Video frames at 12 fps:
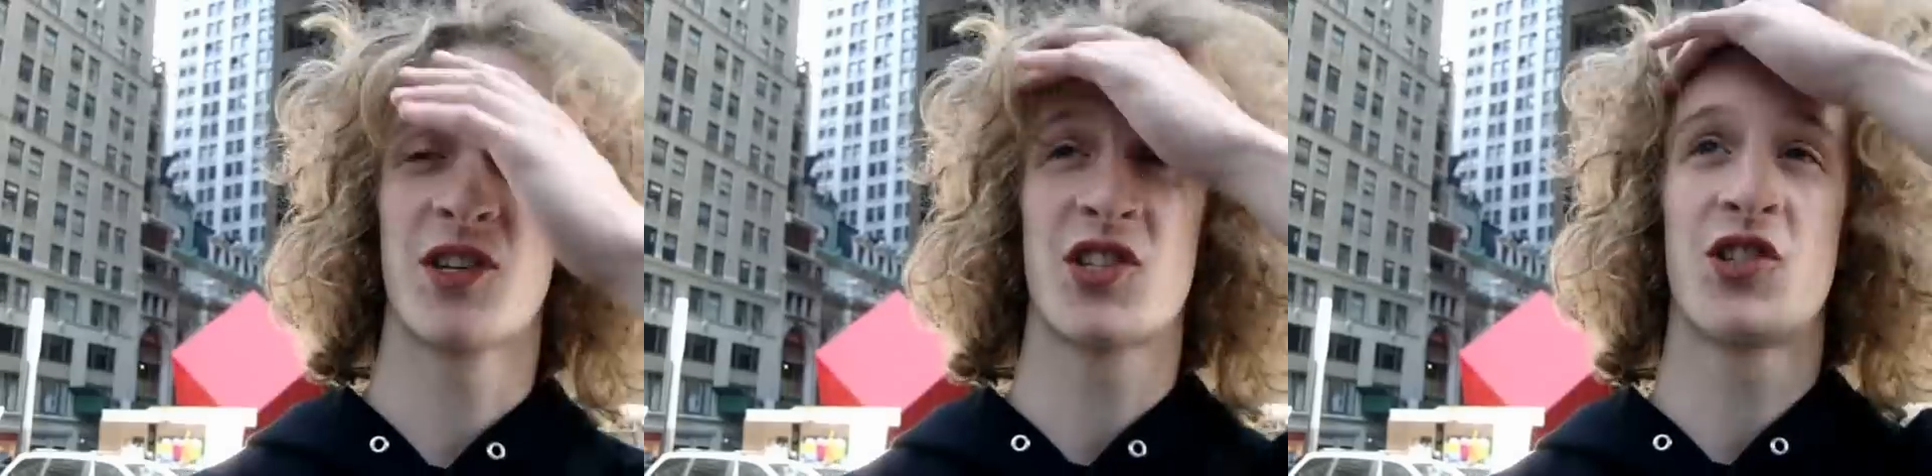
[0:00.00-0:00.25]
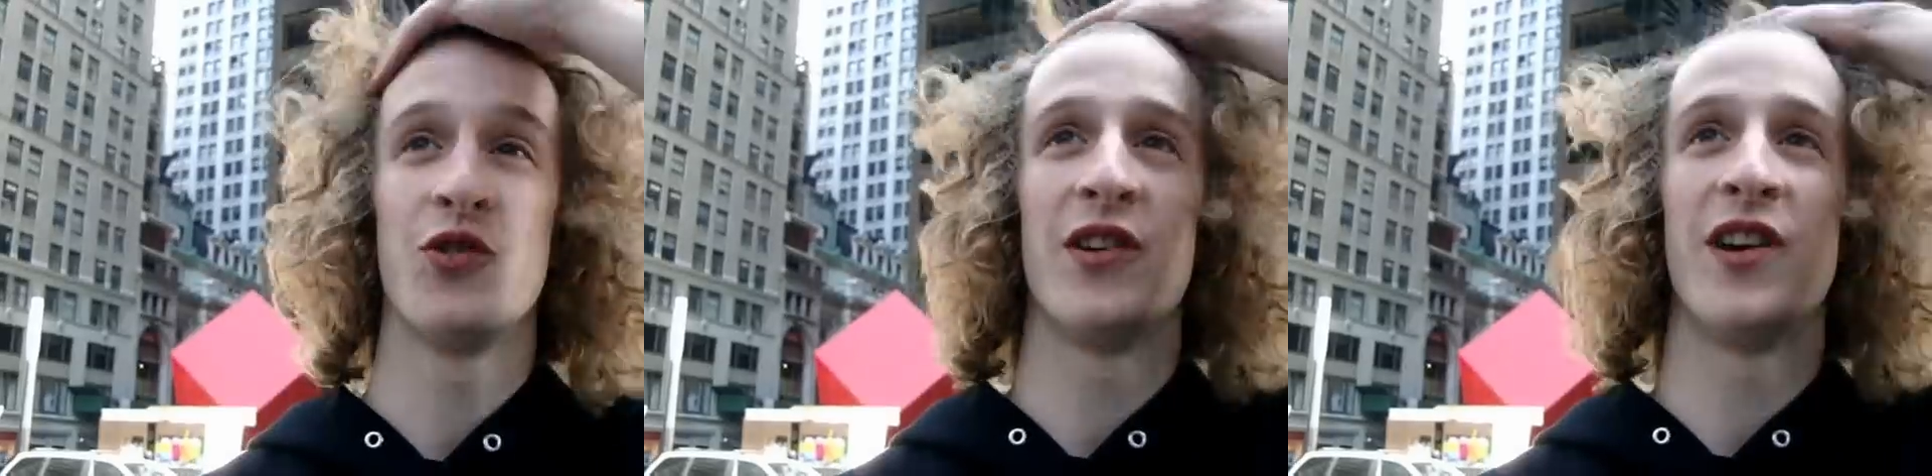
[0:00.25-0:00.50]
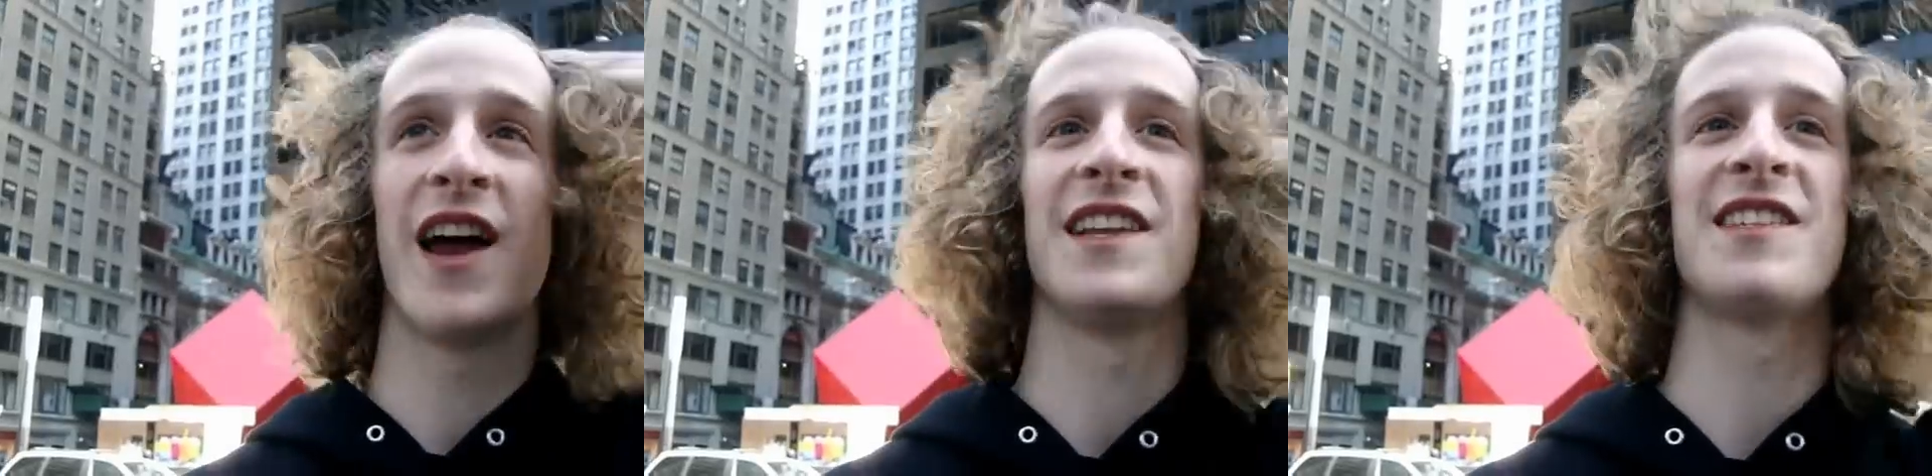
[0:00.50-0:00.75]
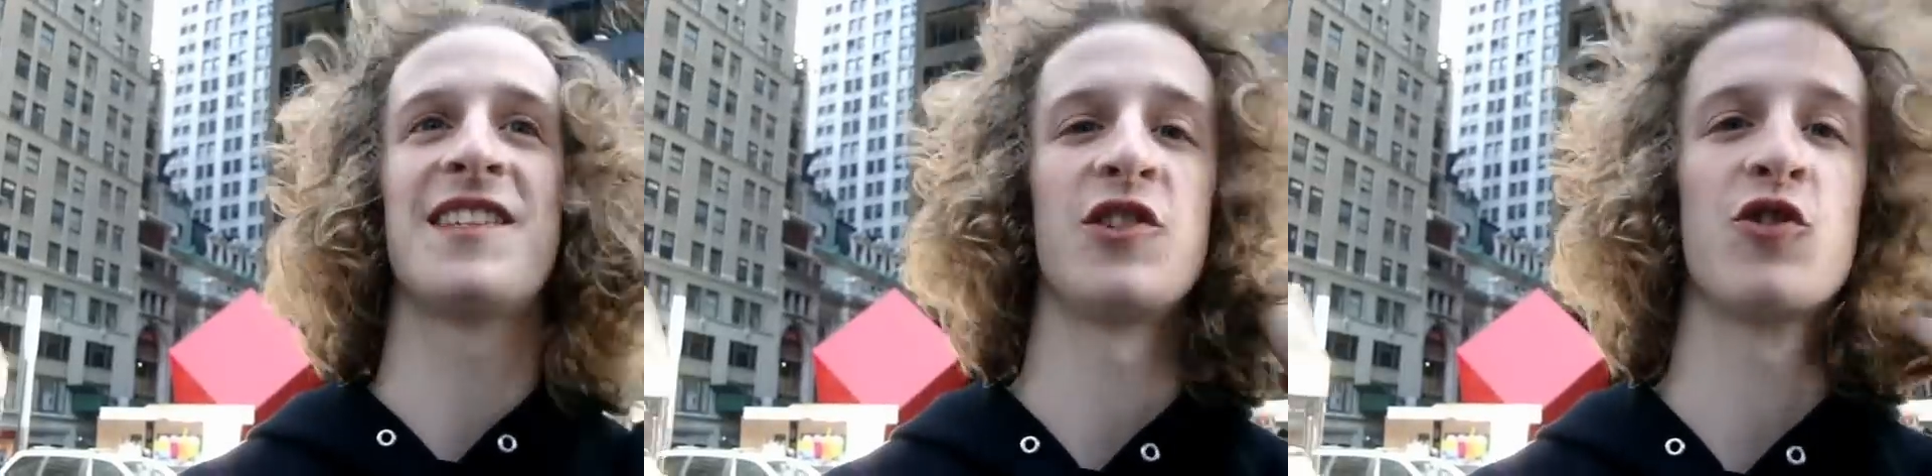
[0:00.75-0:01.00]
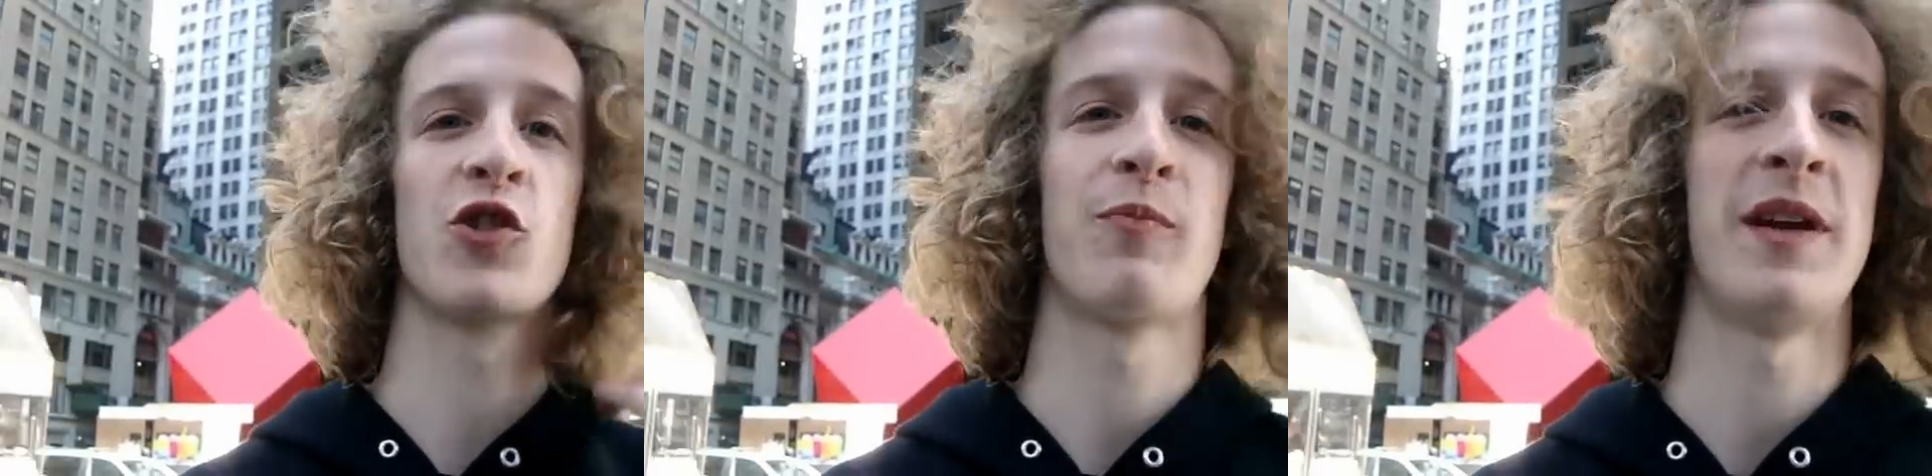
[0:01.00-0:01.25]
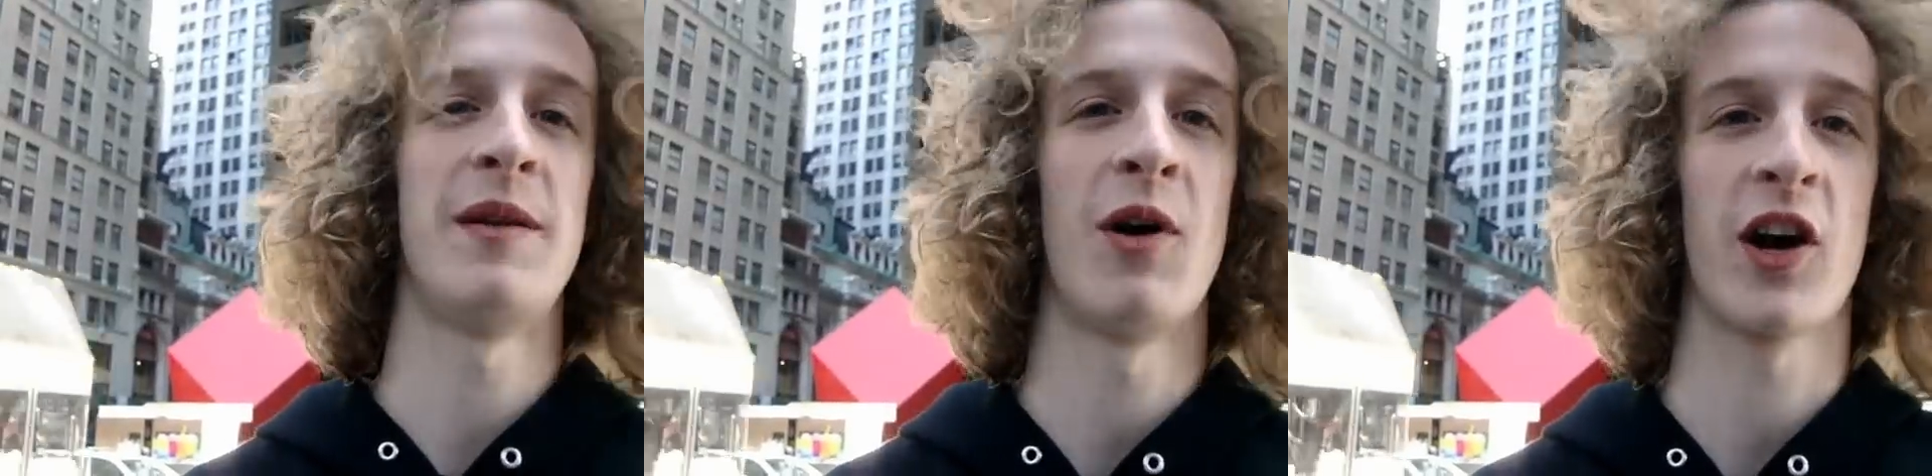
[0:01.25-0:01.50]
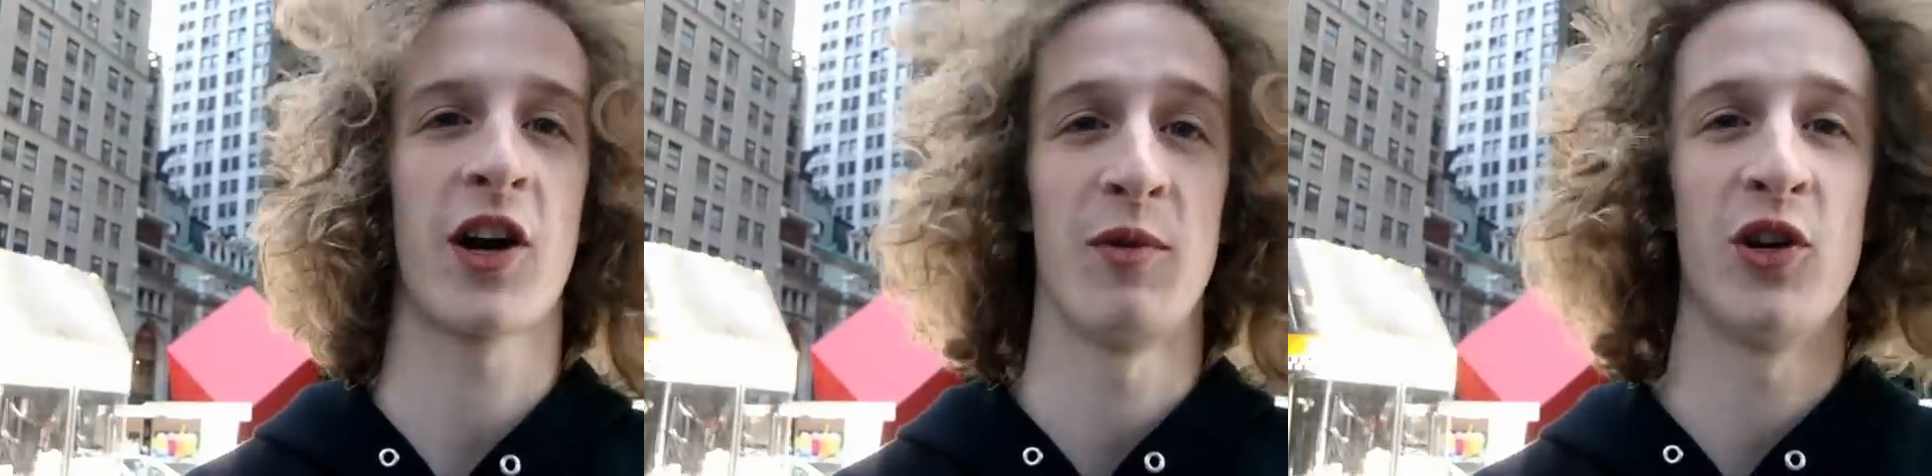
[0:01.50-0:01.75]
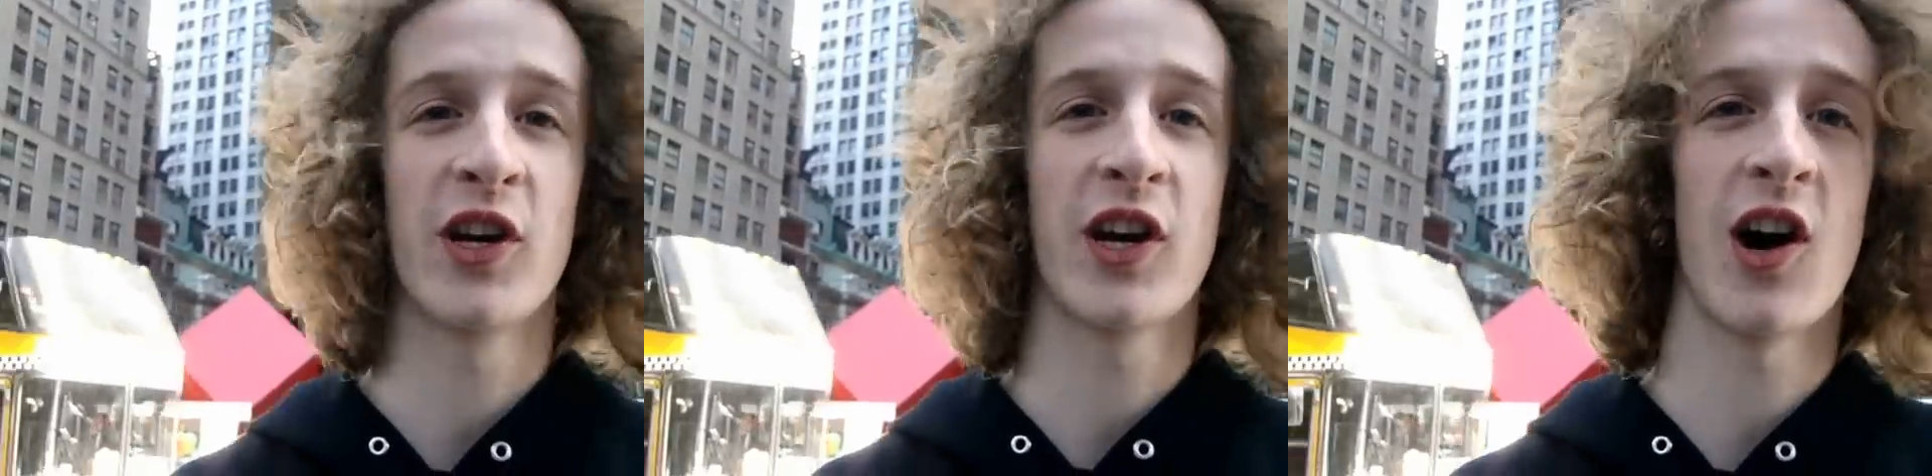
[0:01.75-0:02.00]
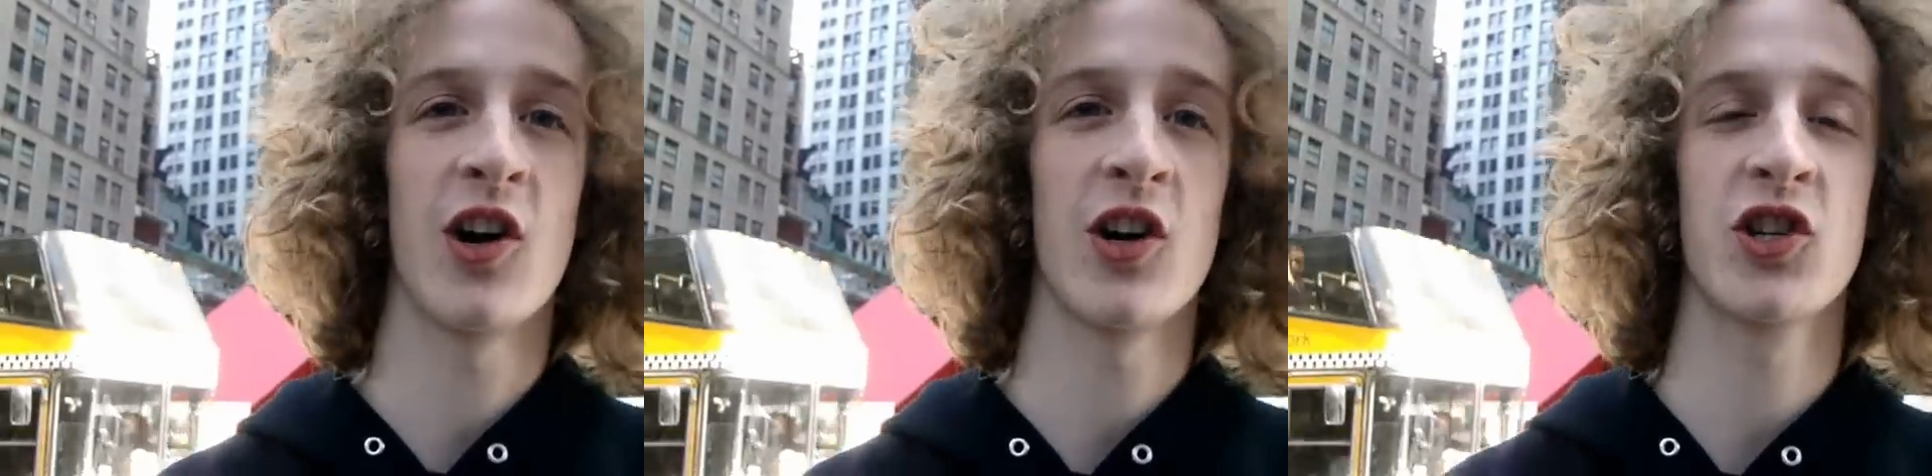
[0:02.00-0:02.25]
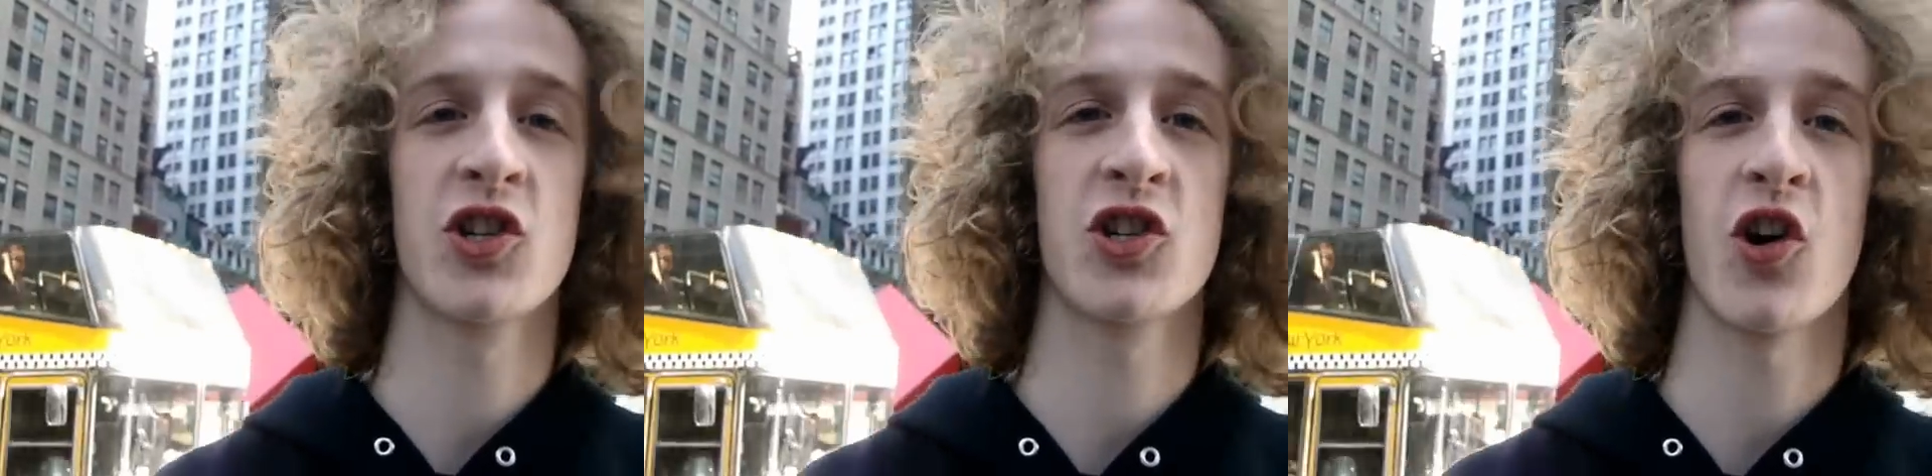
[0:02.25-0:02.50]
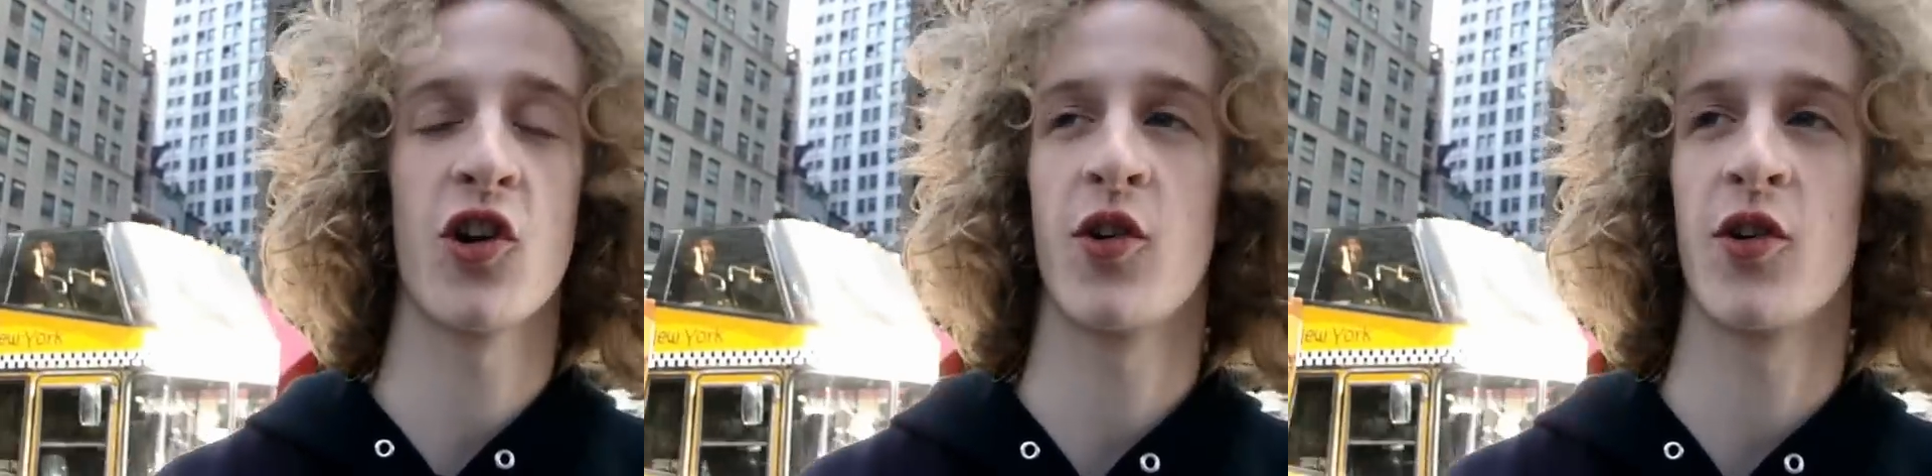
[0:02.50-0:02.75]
a student at Central Piedmont Community College in Charlotte,